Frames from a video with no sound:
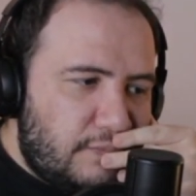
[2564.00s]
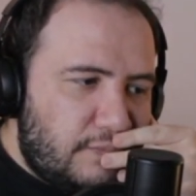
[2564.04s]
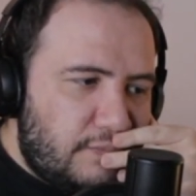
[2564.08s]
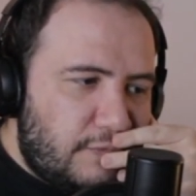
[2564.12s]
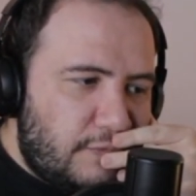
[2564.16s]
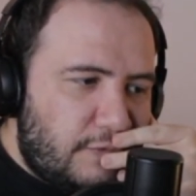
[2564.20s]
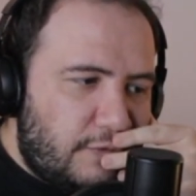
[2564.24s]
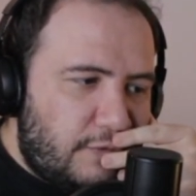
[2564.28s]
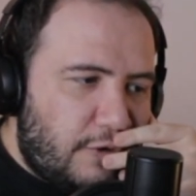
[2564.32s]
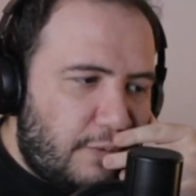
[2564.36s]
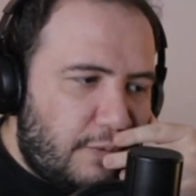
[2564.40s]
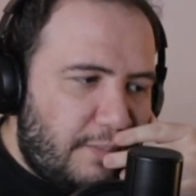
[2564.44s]

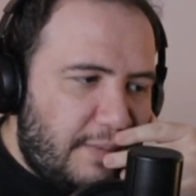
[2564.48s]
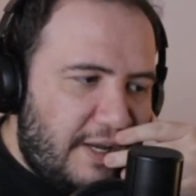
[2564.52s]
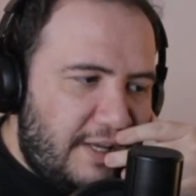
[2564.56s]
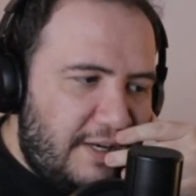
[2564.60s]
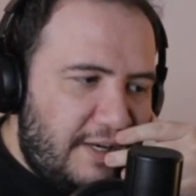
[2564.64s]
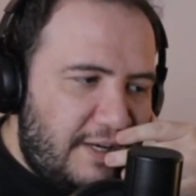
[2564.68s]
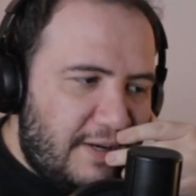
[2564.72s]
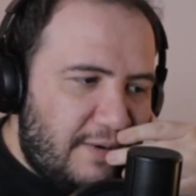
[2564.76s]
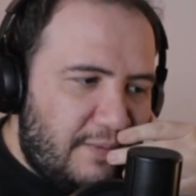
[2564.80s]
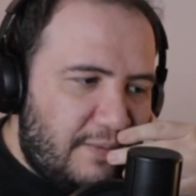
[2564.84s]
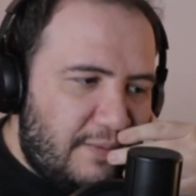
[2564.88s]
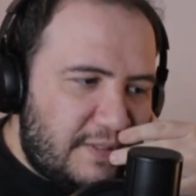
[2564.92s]

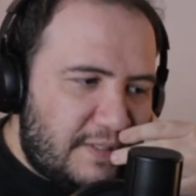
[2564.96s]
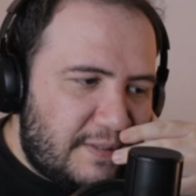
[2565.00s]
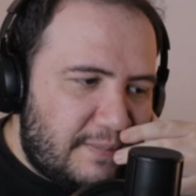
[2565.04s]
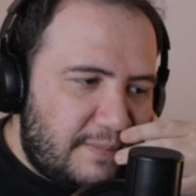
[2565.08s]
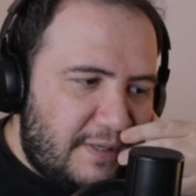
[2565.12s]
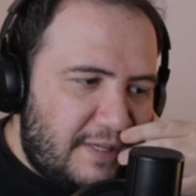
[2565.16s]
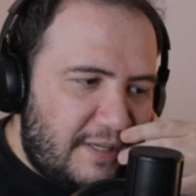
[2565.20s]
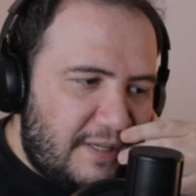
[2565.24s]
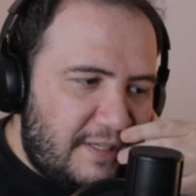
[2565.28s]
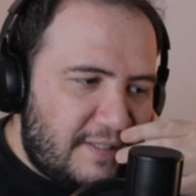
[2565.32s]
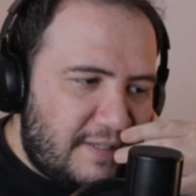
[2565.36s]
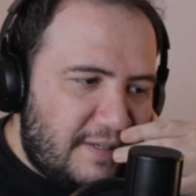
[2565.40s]
Romania was
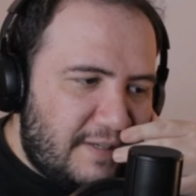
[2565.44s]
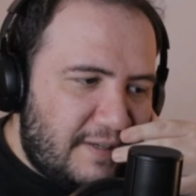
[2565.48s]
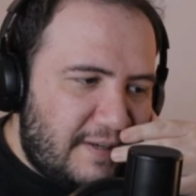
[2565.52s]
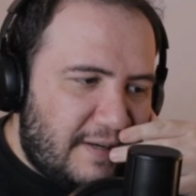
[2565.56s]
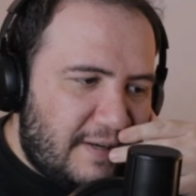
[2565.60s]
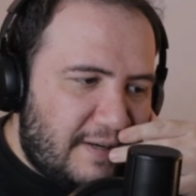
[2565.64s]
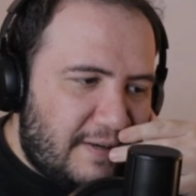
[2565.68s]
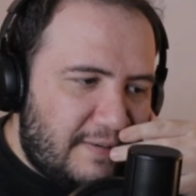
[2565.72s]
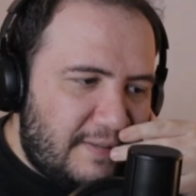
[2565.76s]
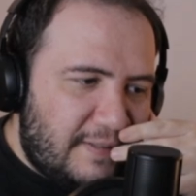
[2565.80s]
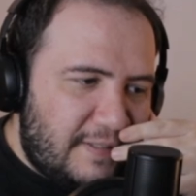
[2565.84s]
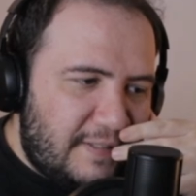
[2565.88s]
amazing.
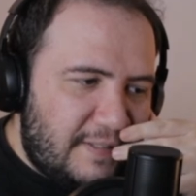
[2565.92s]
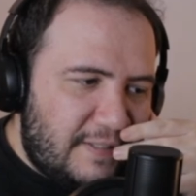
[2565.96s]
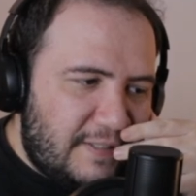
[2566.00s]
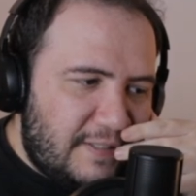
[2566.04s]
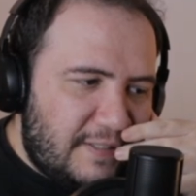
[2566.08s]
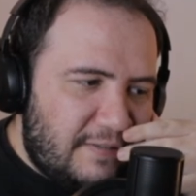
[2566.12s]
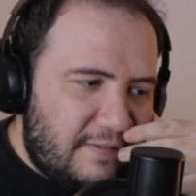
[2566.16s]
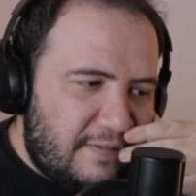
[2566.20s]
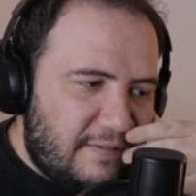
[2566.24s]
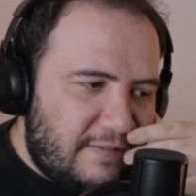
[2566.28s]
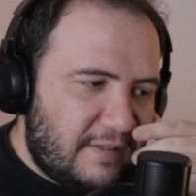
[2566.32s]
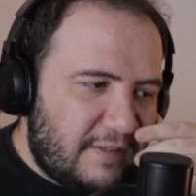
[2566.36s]
How did
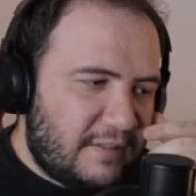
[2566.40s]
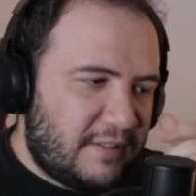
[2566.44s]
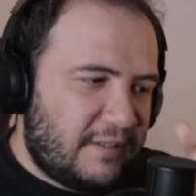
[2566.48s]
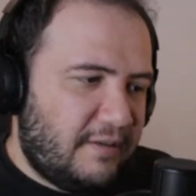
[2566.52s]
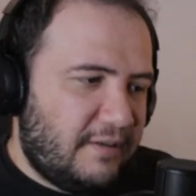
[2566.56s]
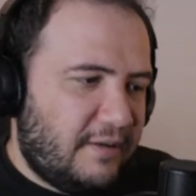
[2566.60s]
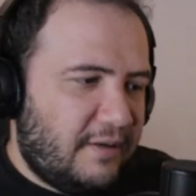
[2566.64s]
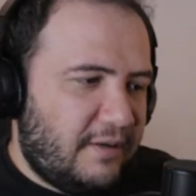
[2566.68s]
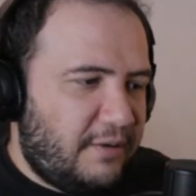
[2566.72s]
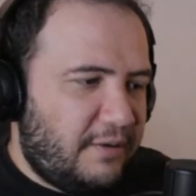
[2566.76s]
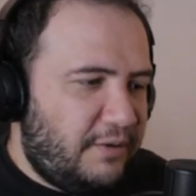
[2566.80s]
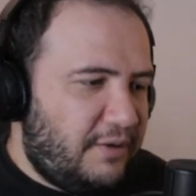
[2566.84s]
she fix?
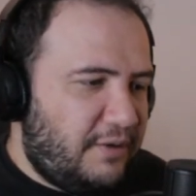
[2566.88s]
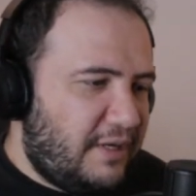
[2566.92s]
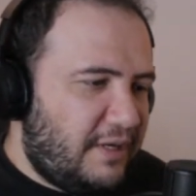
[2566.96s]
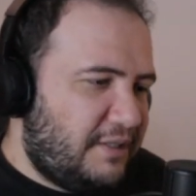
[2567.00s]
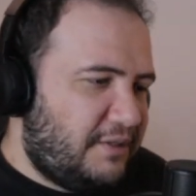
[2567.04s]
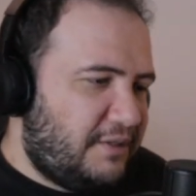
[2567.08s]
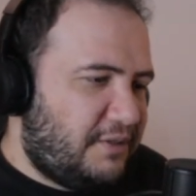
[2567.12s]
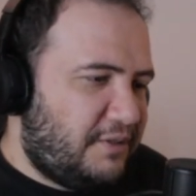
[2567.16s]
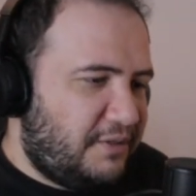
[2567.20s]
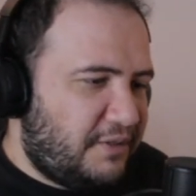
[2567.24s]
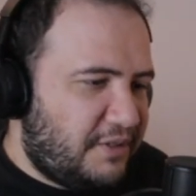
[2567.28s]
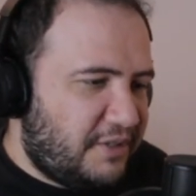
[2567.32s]
Oh, you
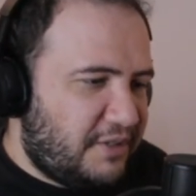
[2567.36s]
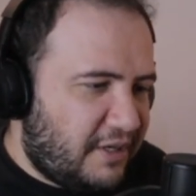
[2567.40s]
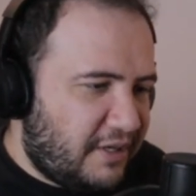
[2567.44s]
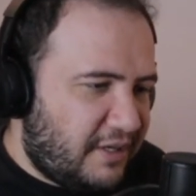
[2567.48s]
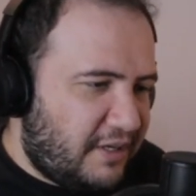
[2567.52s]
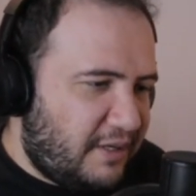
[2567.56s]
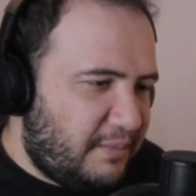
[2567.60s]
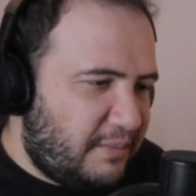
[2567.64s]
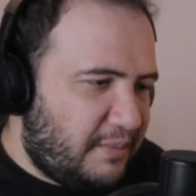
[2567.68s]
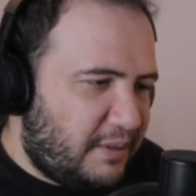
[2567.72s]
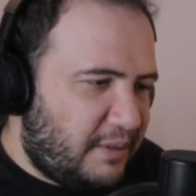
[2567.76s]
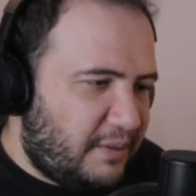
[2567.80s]
guys aren't
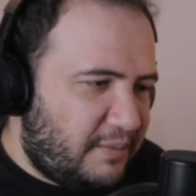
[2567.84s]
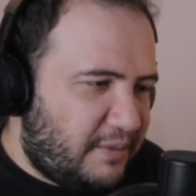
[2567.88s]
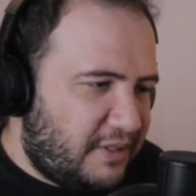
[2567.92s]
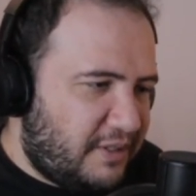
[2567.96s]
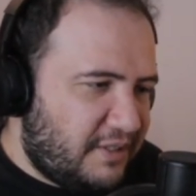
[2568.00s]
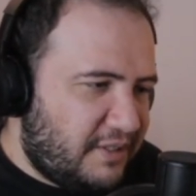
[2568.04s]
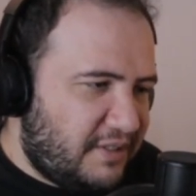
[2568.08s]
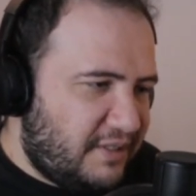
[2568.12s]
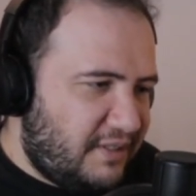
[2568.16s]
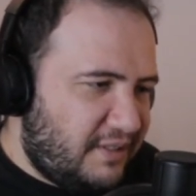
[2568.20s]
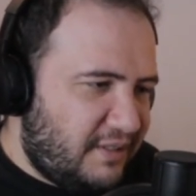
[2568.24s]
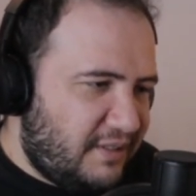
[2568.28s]
talking about
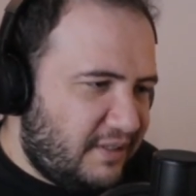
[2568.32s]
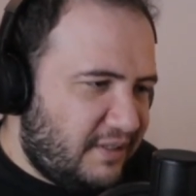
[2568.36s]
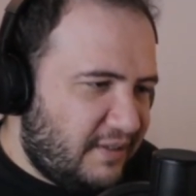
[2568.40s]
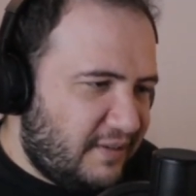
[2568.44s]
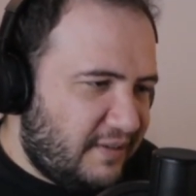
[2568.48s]
Marcin.